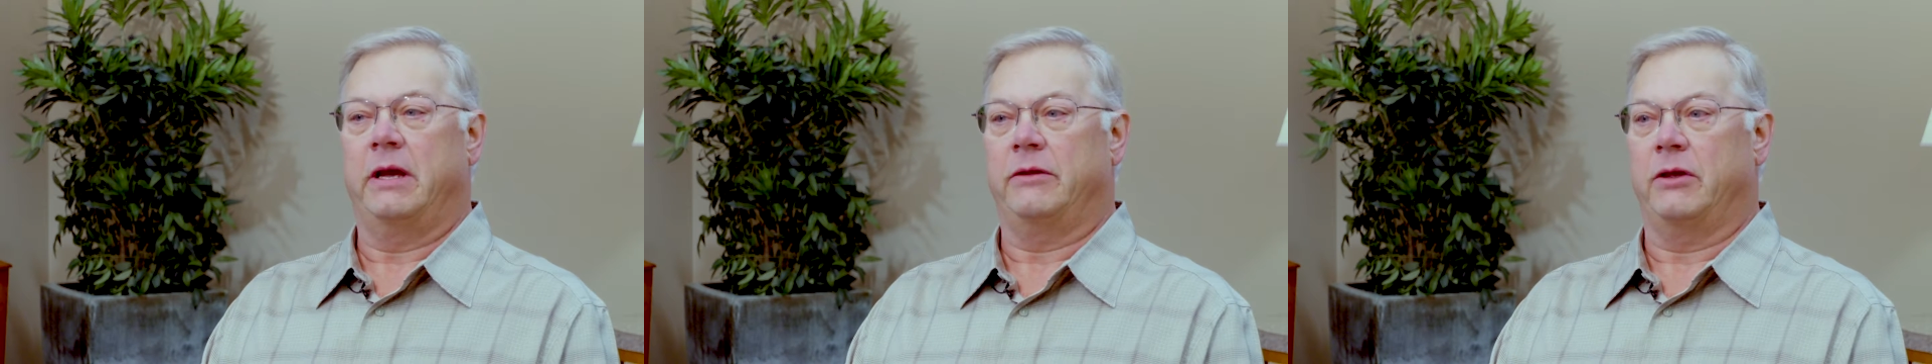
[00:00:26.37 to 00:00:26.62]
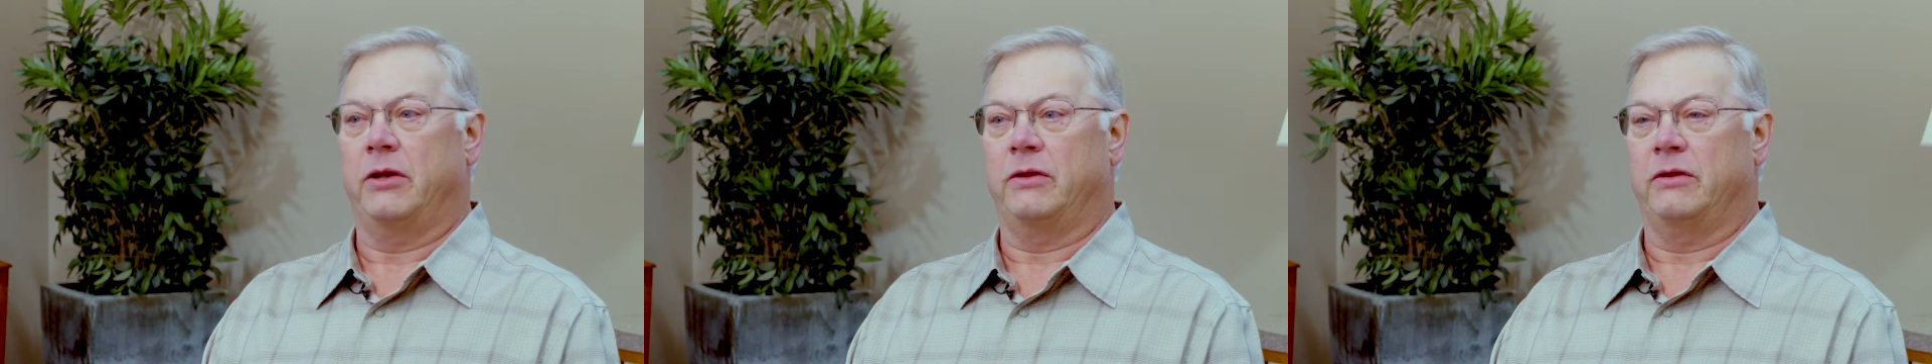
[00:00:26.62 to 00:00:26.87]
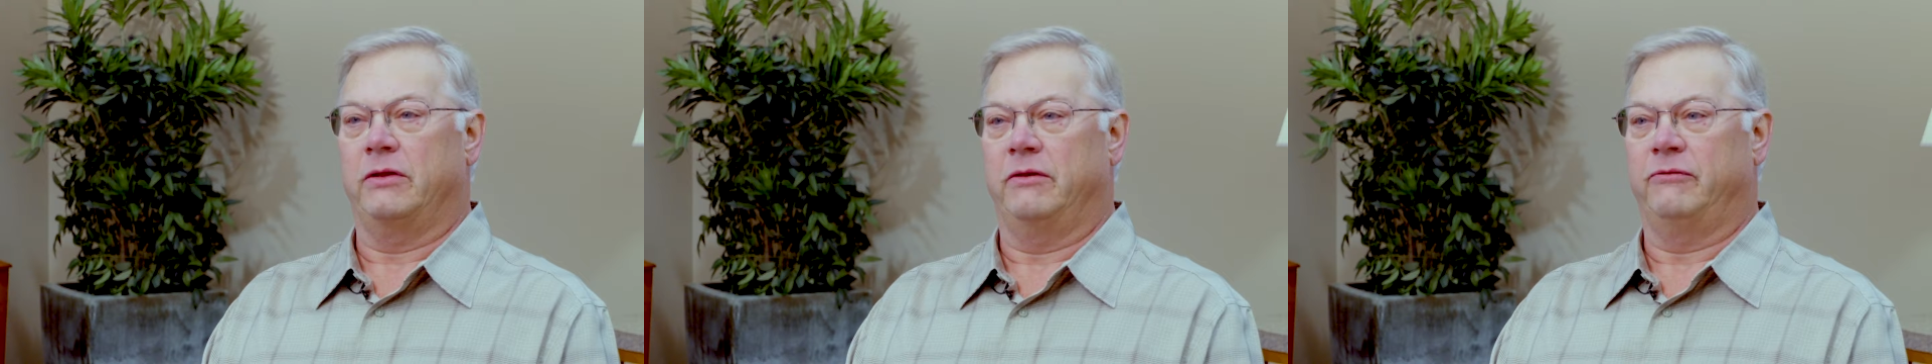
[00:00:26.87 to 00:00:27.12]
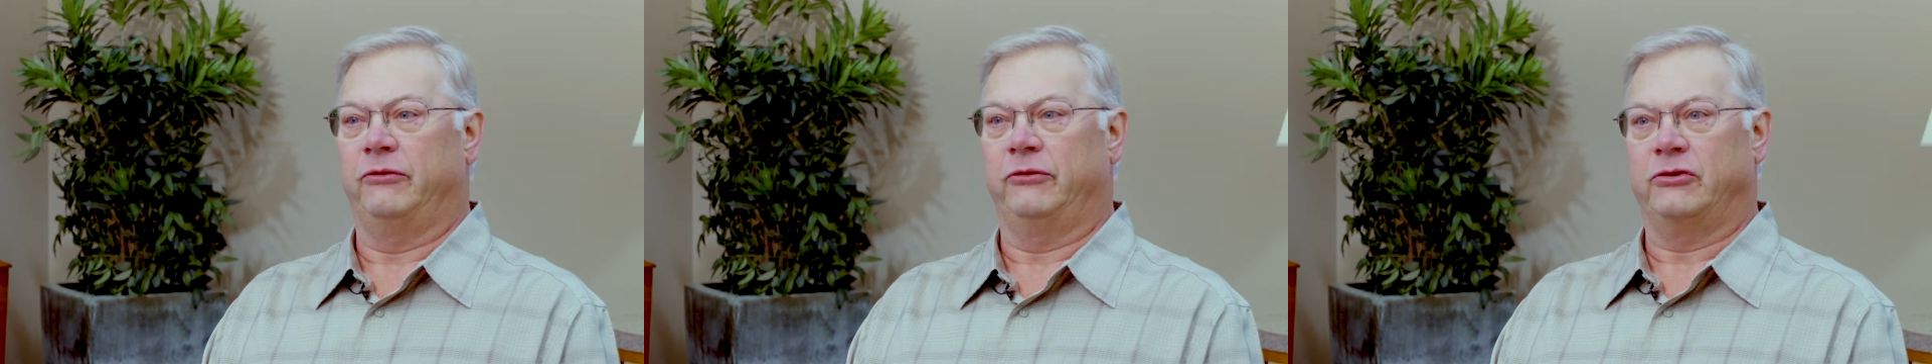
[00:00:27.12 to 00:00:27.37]
the,
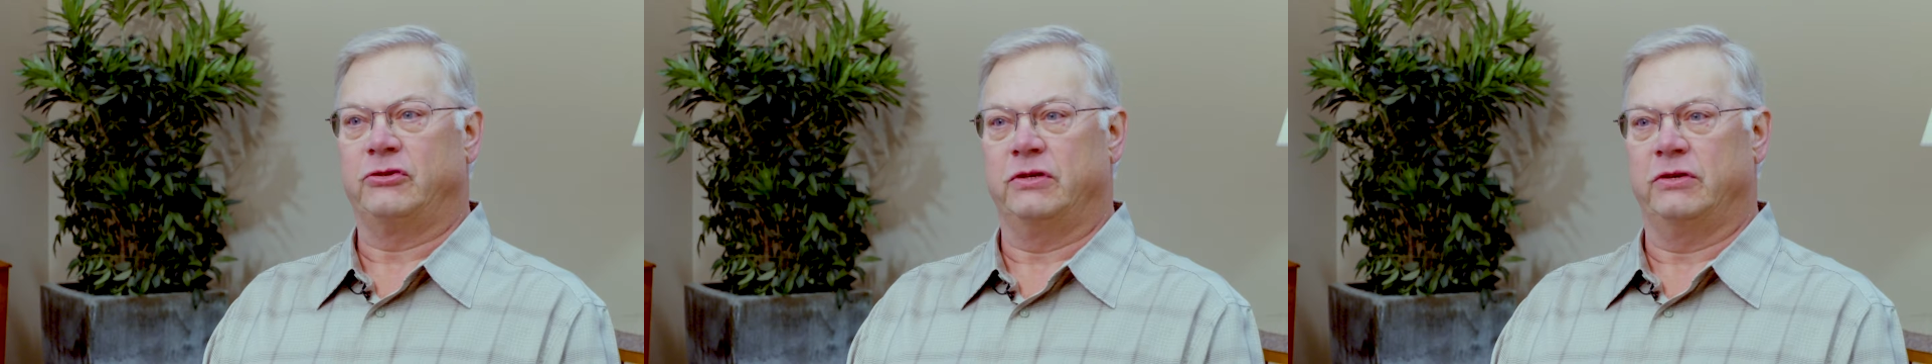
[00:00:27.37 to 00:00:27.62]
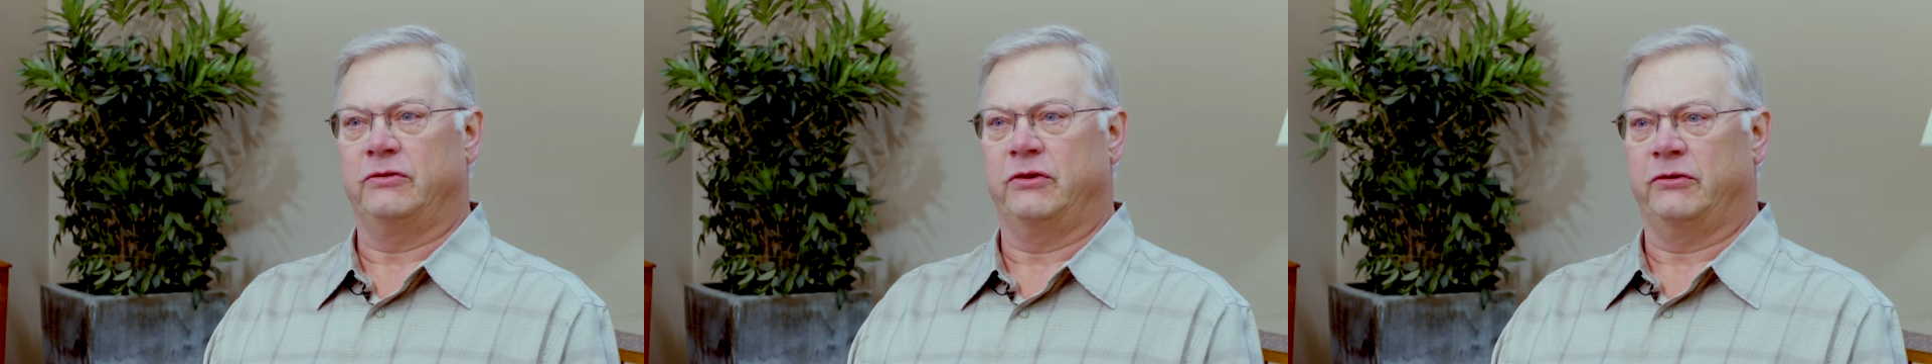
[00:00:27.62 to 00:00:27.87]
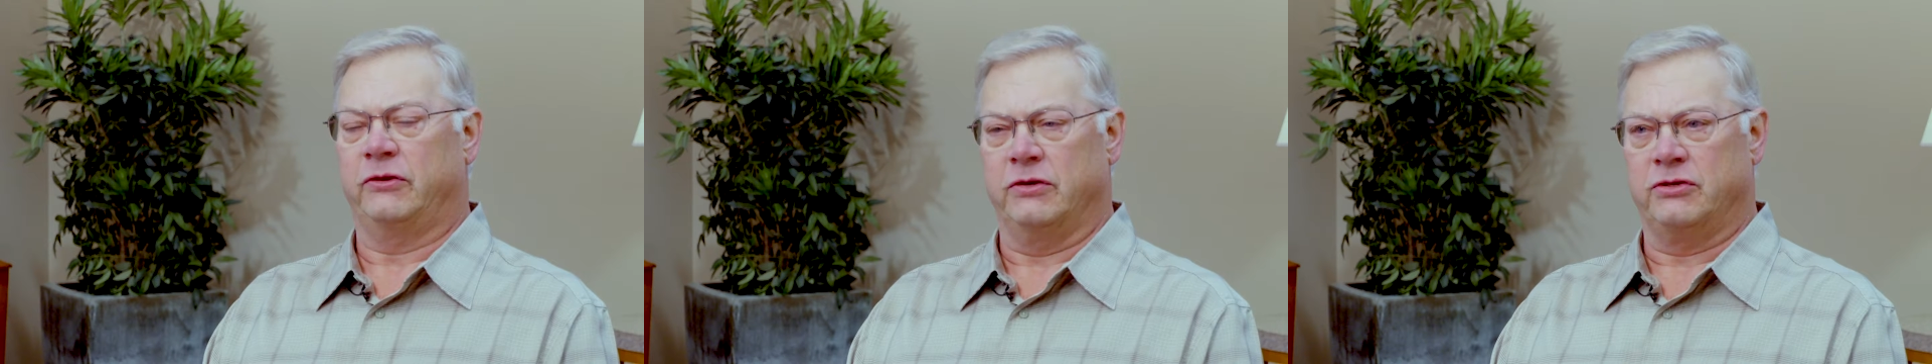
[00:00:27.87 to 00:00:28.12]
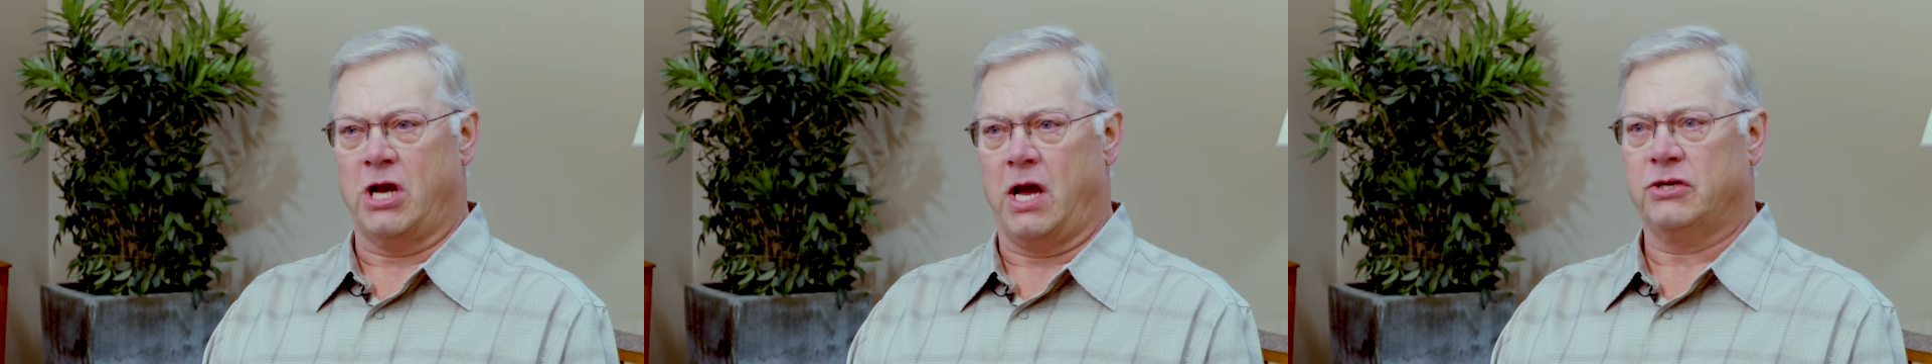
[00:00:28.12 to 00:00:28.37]
the physician
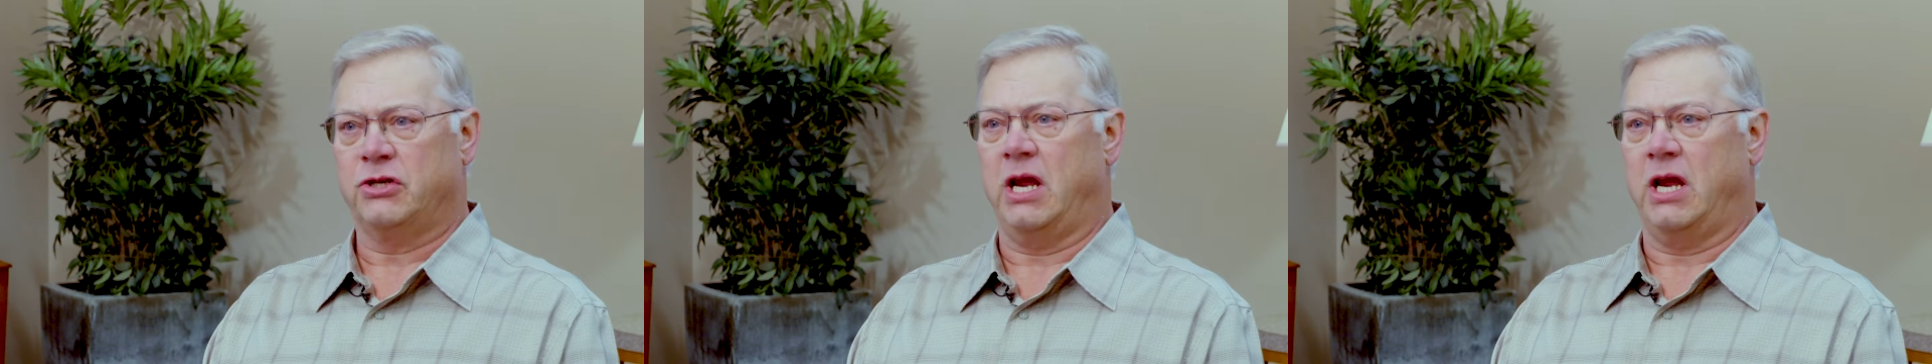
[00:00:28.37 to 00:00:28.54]
assistant, Josh,